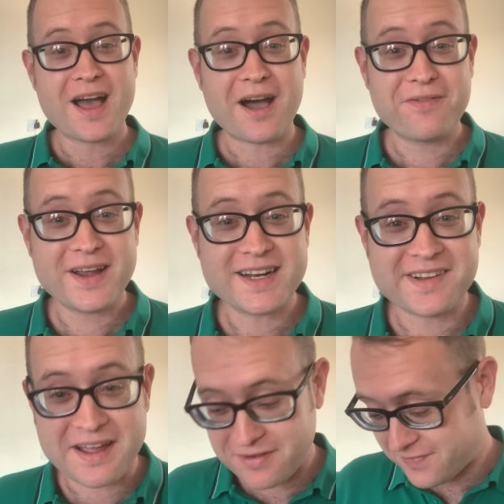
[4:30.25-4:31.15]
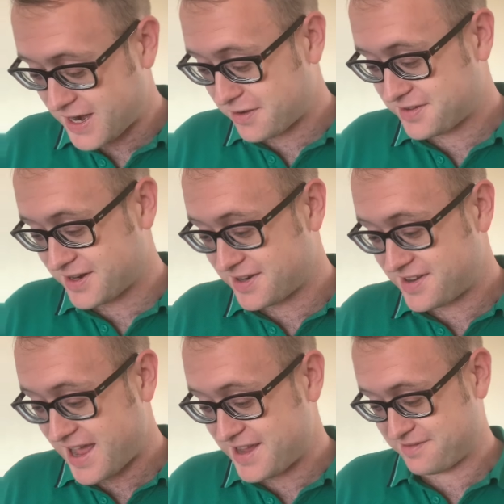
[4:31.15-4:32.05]
I think that's everything I was going to
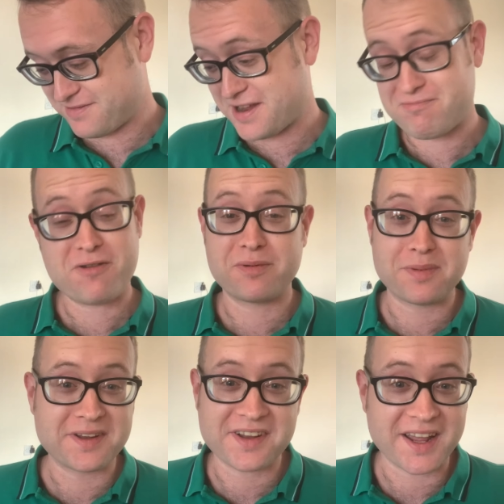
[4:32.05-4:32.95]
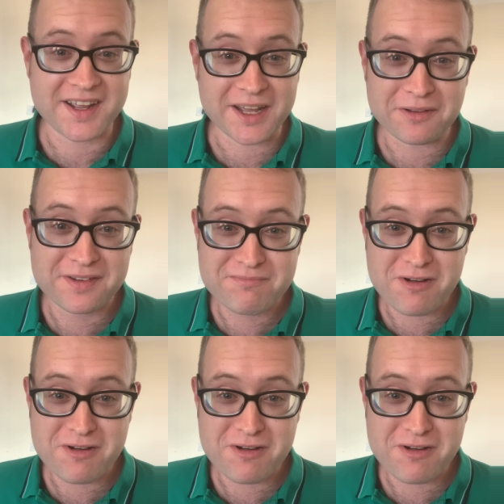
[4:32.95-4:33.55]
say. There's probably something else.